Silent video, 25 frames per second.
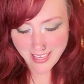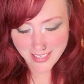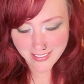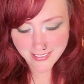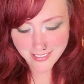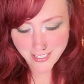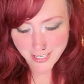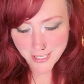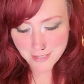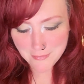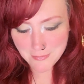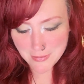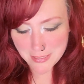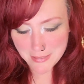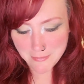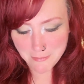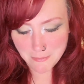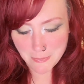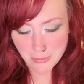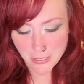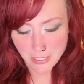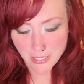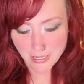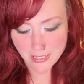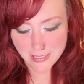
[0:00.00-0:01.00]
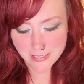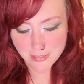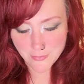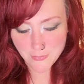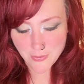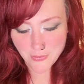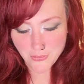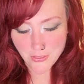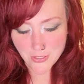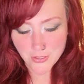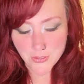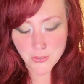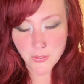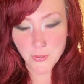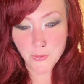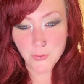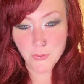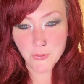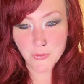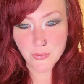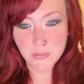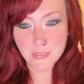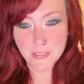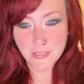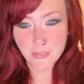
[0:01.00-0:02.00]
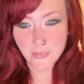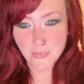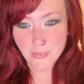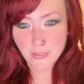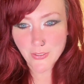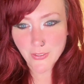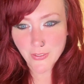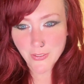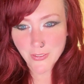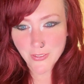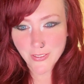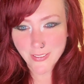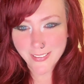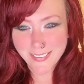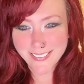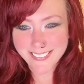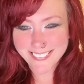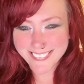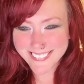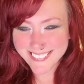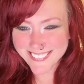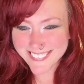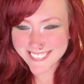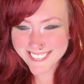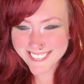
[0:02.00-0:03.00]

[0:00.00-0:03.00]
It cannot be bought with the gold or...